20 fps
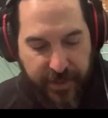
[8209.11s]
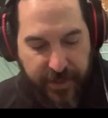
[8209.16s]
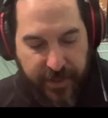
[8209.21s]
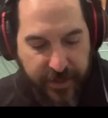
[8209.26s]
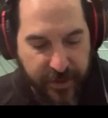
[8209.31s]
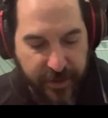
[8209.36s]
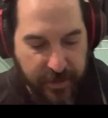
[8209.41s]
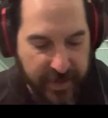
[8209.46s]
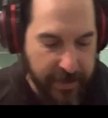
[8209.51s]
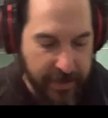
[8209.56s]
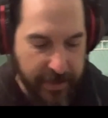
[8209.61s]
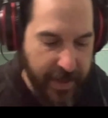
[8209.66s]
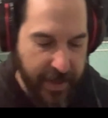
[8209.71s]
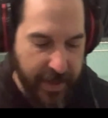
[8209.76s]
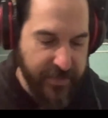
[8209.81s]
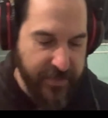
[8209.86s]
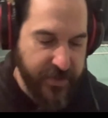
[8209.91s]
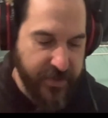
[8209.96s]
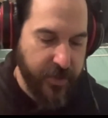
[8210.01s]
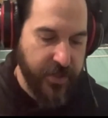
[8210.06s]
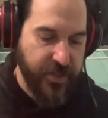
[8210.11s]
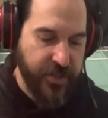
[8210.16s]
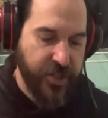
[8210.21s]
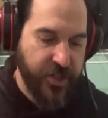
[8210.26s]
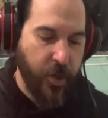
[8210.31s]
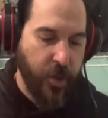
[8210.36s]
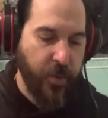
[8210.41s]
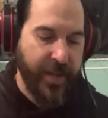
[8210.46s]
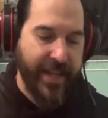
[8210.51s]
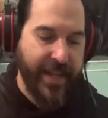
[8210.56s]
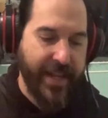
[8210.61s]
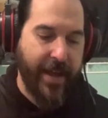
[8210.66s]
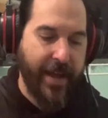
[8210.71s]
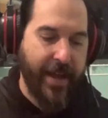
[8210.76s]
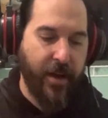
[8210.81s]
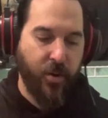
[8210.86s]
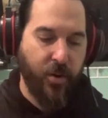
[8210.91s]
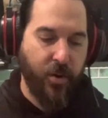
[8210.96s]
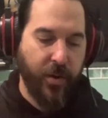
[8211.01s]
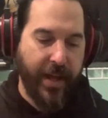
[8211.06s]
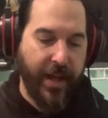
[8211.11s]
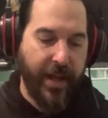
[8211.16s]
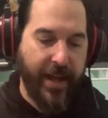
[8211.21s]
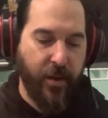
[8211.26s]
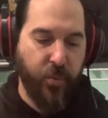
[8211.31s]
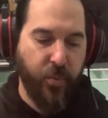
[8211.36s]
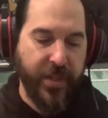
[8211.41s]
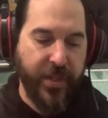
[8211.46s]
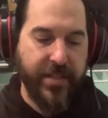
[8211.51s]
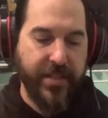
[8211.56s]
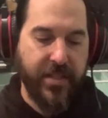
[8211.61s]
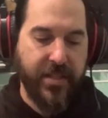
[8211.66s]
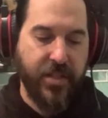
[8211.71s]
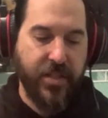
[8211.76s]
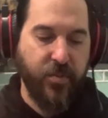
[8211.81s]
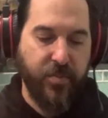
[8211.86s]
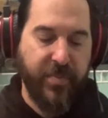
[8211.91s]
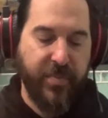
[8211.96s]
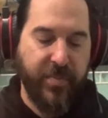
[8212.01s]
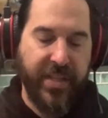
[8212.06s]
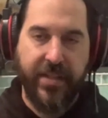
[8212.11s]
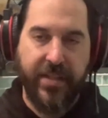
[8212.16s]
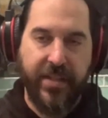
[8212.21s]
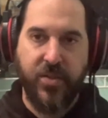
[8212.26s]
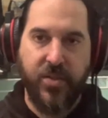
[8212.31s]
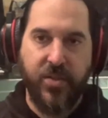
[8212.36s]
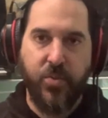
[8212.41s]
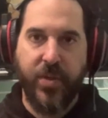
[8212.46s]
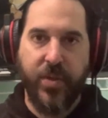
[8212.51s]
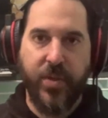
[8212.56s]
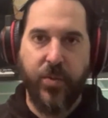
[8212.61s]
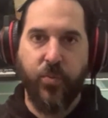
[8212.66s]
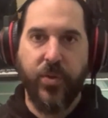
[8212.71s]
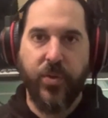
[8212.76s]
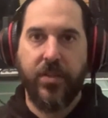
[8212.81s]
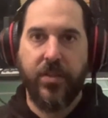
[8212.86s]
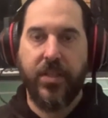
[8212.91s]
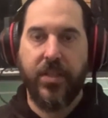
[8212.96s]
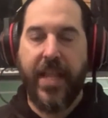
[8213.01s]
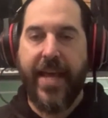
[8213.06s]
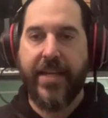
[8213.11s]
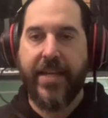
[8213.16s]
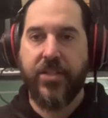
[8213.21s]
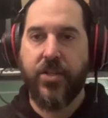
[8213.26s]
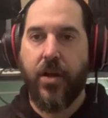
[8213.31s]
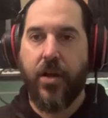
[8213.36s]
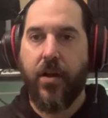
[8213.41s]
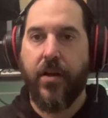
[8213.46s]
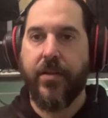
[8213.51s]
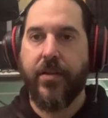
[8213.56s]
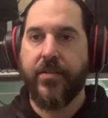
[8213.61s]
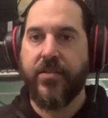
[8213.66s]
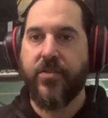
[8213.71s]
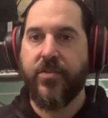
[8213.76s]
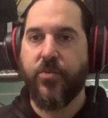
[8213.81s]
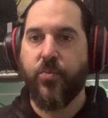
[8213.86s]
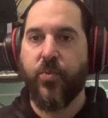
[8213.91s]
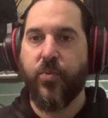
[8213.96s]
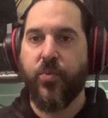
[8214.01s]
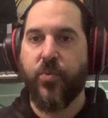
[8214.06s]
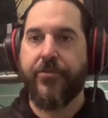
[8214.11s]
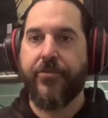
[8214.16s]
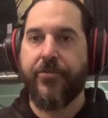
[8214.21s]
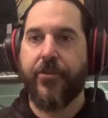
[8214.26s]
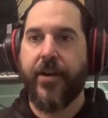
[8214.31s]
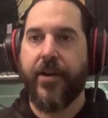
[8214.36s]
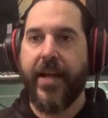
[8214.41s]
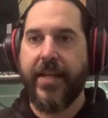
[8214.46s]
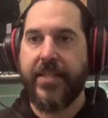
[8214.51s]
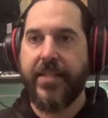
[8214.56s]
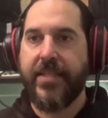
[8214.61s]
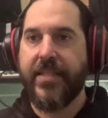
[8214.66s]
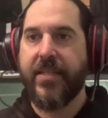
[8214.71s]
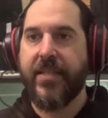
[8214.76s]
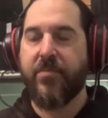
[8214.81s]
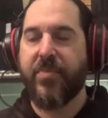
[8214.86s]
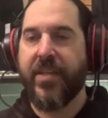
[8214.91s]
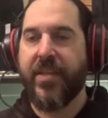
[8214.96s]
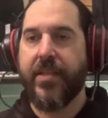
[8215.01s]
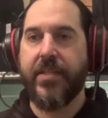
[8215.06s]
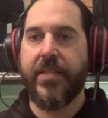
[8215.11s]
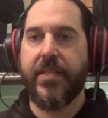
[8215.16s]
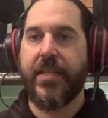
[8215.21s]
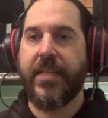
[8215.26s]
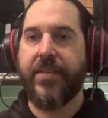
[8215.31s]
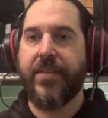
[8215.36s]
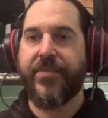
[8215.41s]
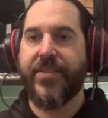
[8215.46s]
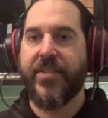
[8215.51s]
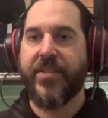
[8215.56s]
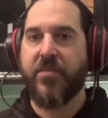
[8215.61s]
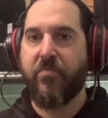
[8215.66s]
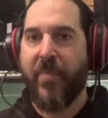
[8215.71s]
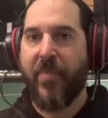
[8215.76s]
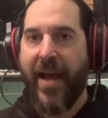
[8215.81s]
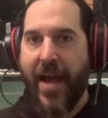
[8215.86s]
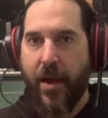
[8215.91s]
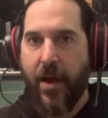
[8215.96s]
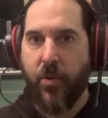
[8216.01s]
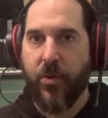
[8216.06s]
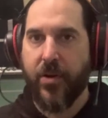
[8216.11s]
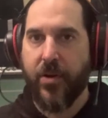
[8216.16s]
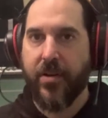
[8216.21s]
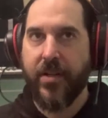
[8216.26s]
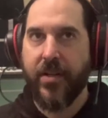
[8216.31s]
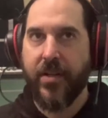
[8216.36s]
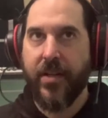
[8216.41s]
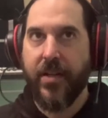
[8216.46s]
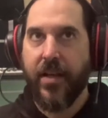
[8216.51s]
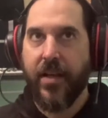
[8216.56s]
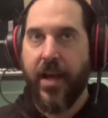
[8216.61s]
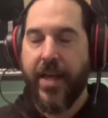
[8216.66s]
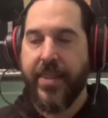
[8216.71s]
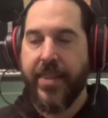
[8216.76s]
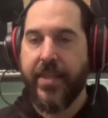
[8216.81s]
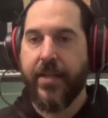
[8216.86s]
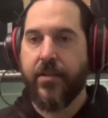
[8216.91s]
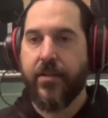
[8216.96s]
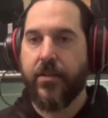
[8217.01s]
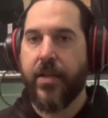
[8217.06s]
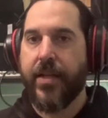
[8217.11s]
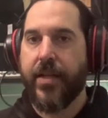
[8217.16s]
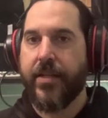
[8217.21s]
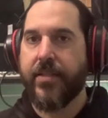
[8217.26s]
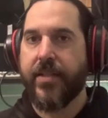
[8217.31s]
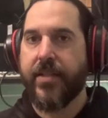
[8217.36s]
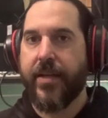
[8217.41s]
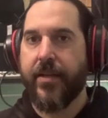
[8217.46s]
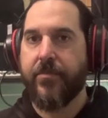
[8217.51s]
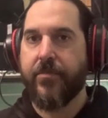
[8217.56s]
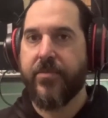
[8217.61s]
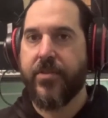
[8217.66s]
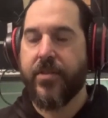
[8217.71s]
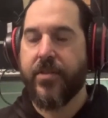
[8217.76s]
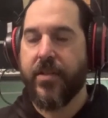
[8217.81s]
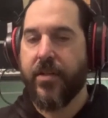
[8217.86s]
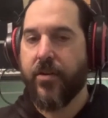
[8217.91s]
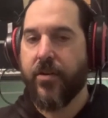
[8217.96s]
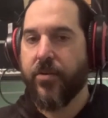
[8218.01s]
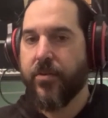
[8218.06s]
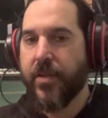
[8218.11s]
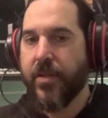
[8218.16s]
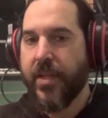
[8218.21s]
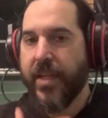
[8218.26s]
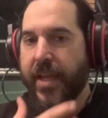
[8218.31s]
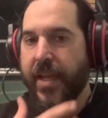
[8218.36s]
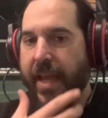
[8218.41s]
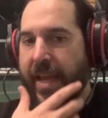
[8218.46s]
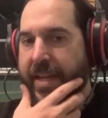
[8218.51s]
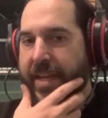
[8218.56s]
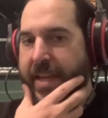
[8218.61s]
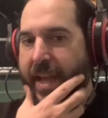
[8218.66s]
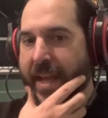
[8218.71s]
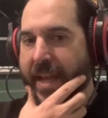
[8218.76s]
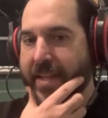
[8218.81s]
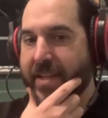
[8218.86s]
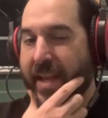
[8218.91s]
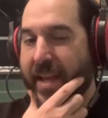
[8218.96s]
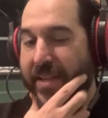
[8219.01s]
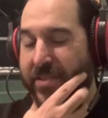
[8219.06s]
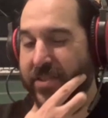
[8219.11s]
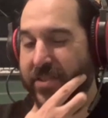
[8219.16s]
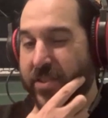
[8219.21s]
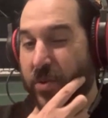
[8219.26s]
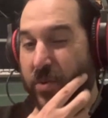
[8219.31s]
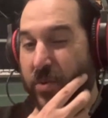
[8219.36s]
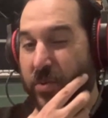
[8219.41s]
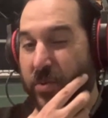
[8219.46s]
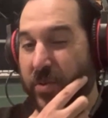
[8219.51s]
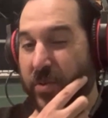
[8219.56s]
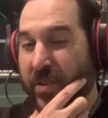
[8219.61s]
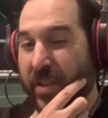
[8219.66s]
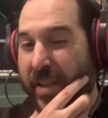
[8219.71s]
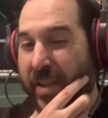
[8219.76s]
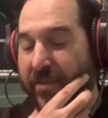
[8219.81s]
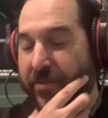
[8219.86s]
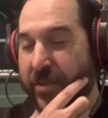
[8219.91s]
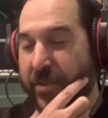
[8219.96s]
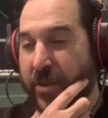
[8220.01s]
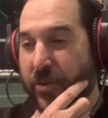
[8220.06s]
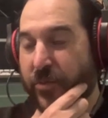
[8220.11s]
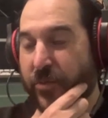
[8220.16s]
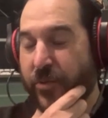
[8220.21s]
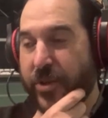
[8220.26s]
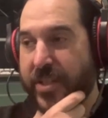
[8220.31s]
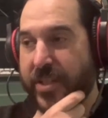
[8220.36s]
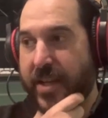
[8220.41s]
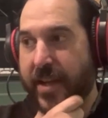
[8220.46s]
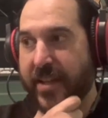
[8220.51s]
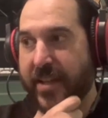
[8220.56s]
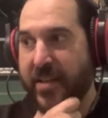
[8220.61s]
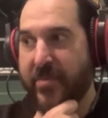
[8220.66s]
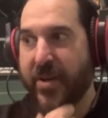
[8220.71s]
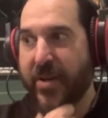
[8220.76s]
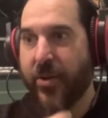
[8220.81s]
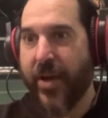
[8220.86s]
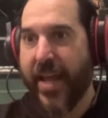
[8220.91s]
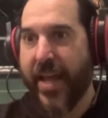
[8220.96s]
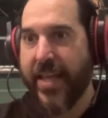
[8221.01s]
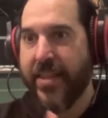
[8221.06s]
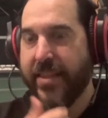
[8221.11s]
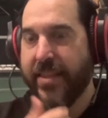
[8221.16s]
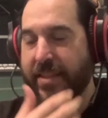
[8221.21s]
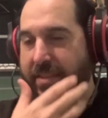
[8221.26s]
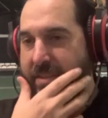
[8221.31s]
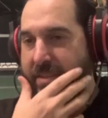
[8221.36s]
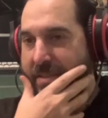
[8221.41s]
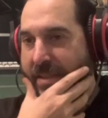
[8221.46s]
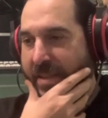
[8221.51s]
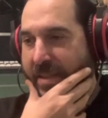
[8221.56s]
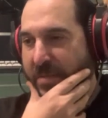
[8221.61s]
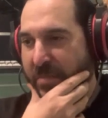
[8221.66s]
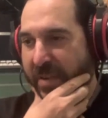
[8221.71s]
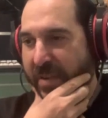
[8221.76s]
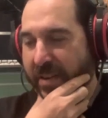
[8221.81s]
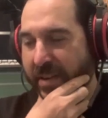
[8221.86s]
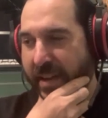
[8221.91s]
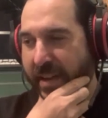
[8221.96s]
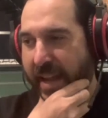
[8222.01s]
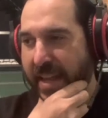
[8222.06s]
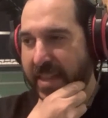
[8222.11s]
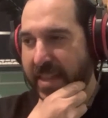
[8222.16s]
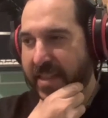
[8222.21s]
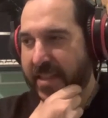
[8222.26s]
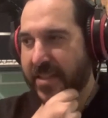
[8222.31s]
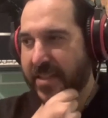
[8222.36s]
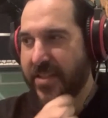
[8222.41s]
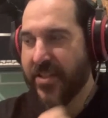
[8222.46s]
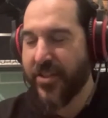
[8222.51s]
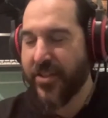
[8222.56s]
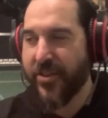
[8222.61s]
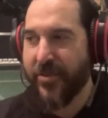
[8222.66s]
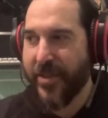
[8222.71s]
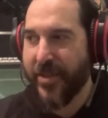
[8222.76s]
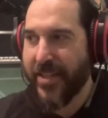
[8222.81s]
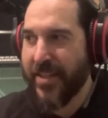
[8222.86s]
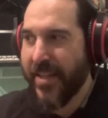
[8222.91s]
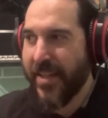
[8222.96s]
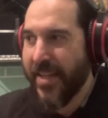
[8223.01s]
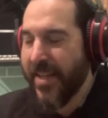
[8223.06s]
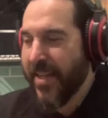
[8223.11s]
You know what I mean? I'm sort of showing how we as human beings, we will latch on to whatever idea, because it gives us power, I think, a lot of times. And so if we're talking about atheists and comparing atheists, you know what I mean,